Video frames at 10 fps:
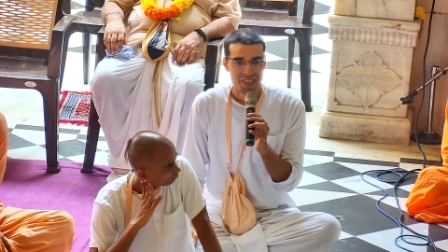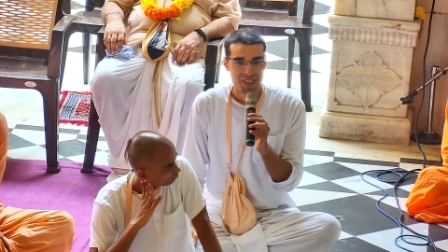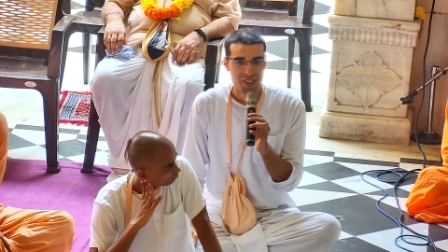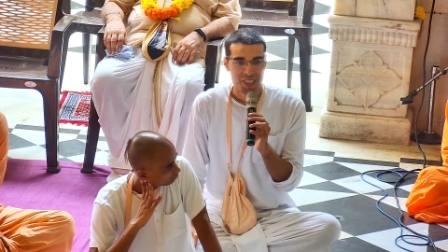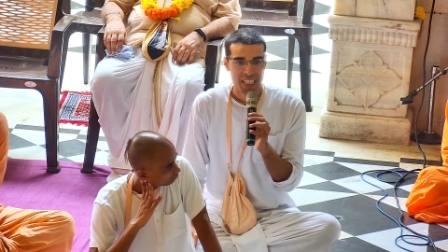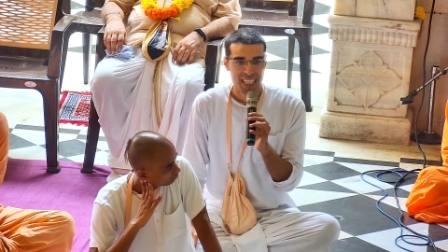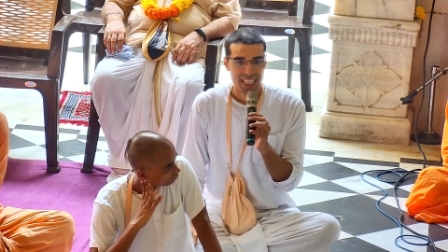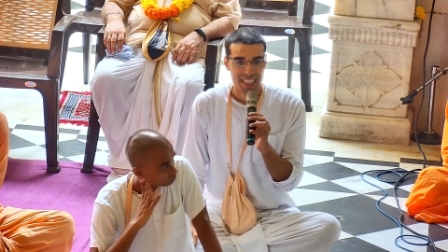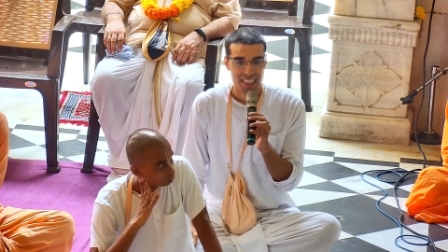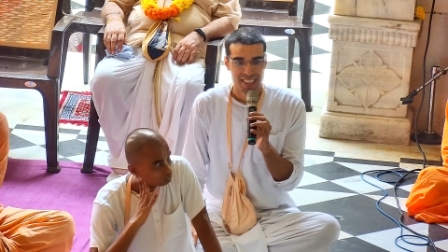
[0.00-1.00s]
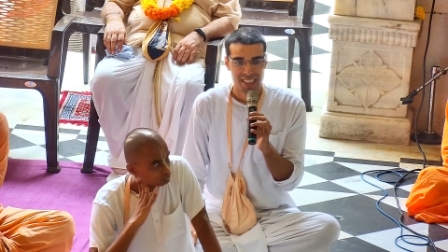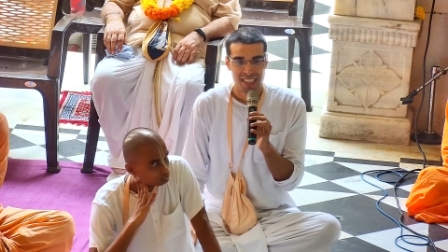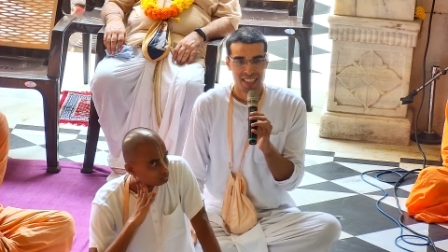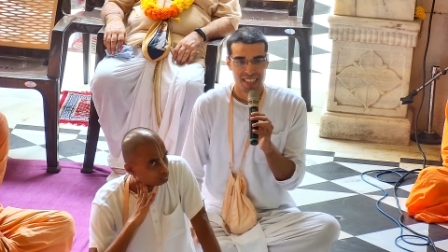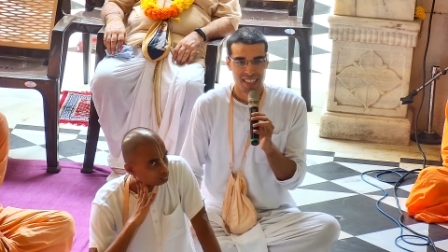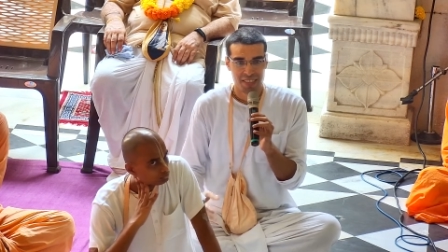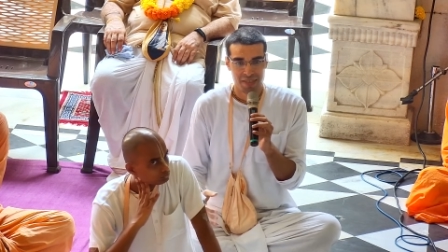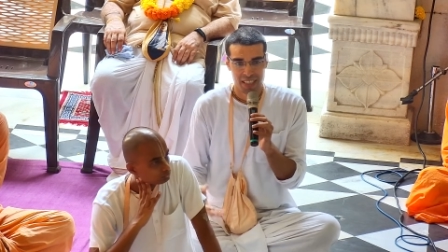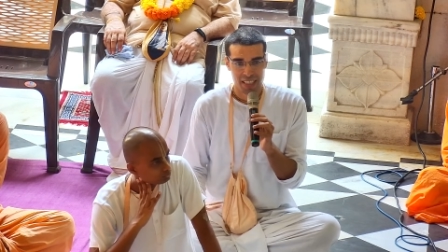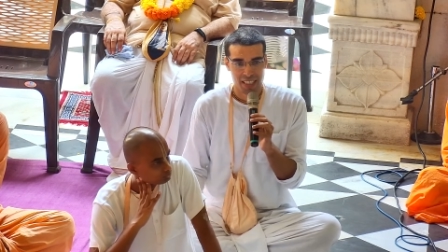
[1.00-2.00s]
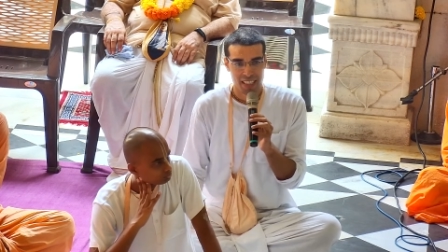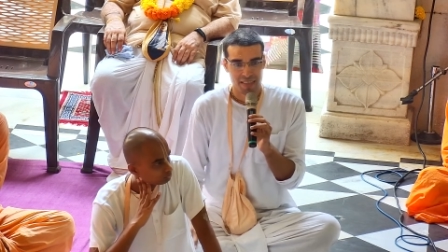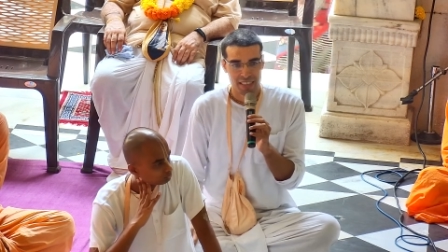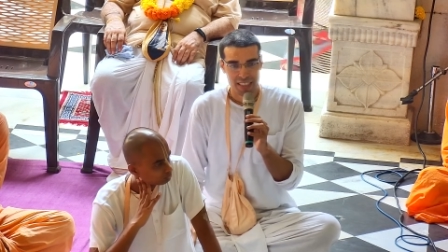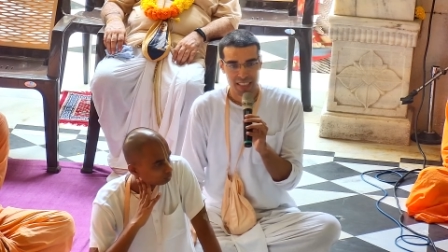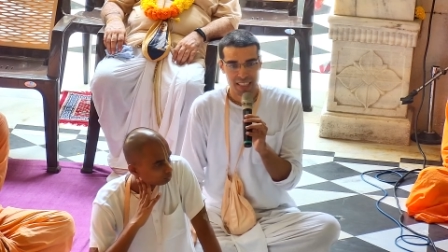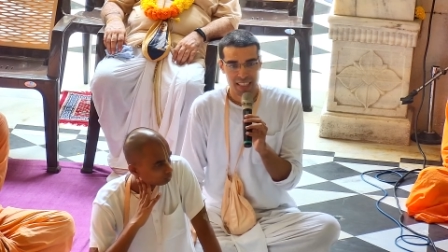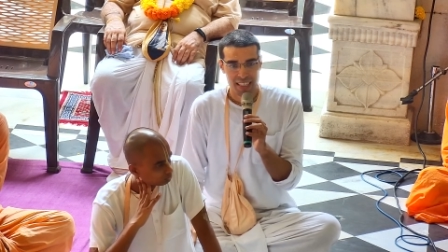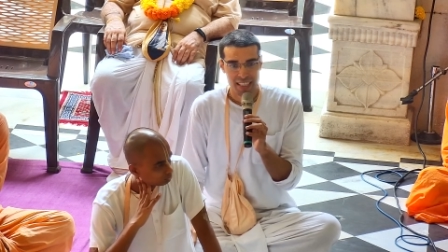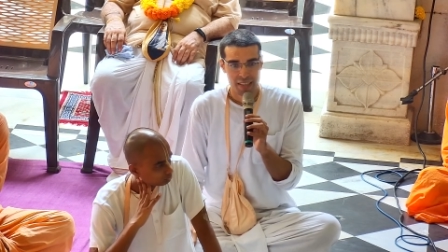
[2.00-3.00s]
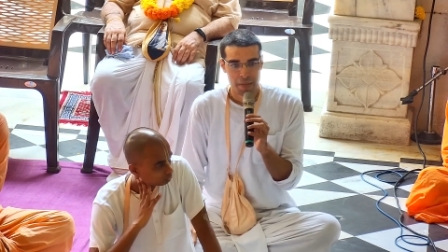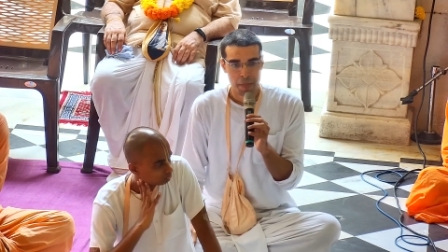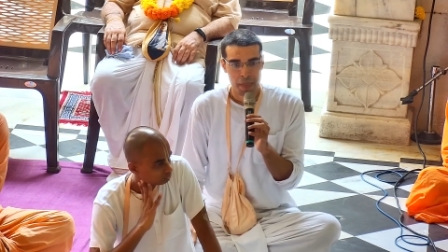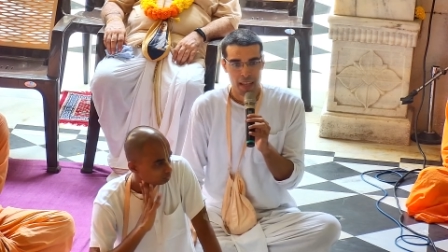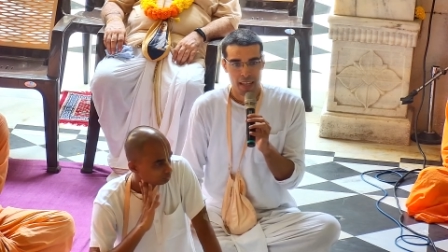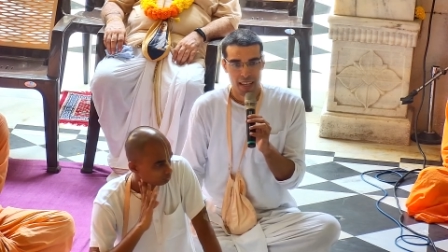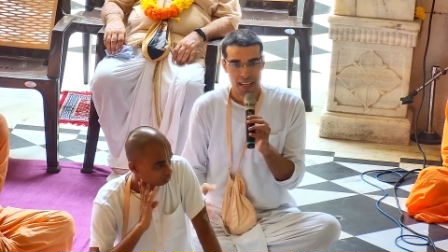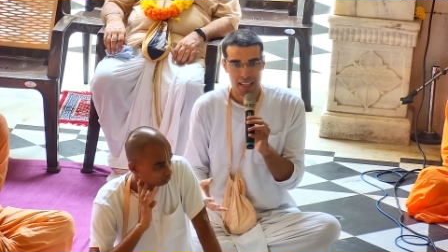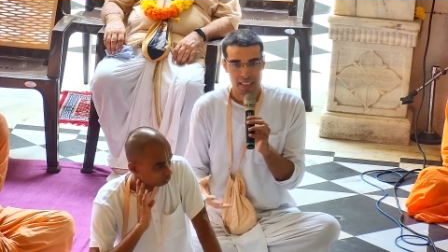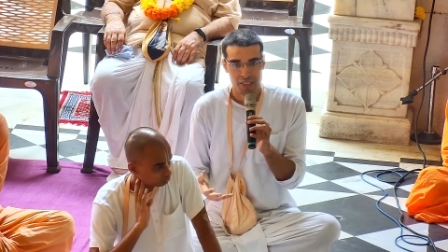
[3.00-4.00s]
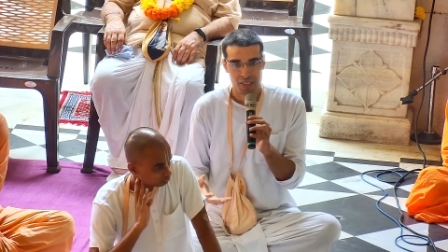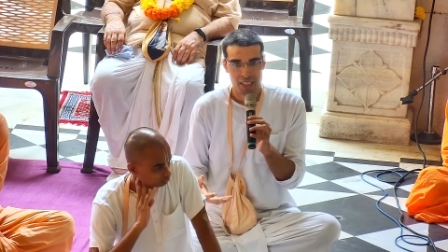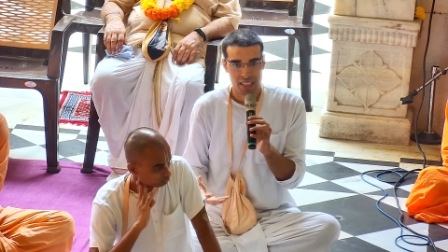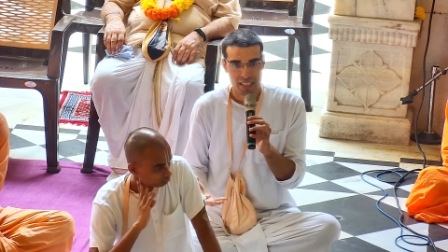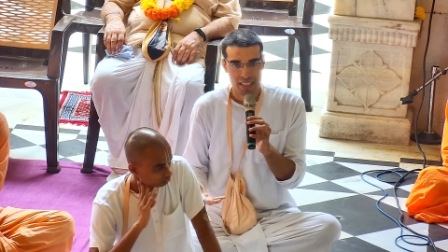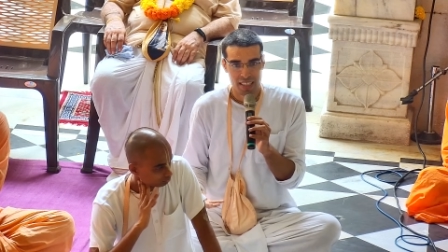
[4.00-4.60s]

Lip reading: So Krishna in Vrajalila, we see that he is not